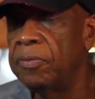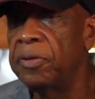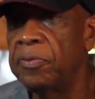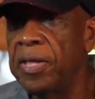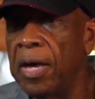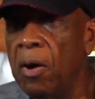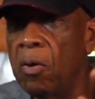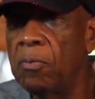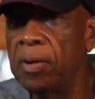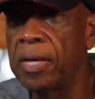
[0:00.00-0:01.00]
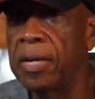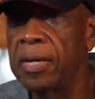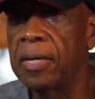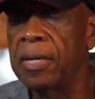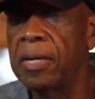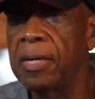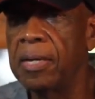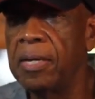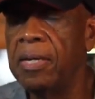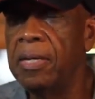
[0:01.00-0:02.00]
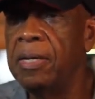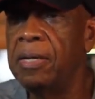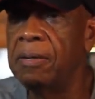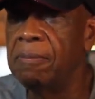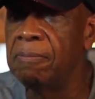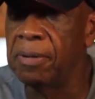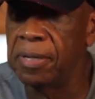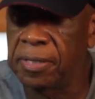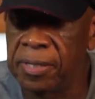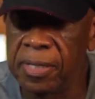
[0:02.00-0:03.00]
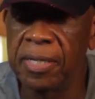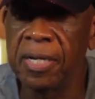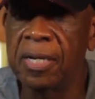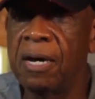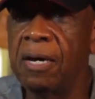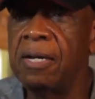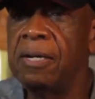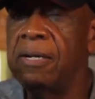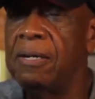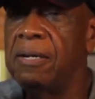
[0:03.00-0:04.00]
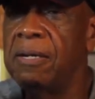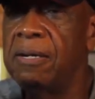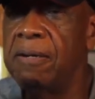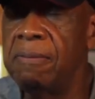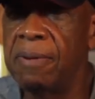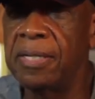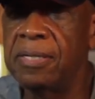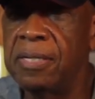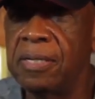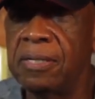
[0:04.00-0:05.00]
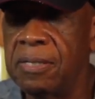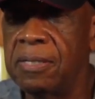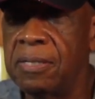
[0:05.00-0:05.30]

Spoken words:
This was their homeland. But it's seen that God blessed us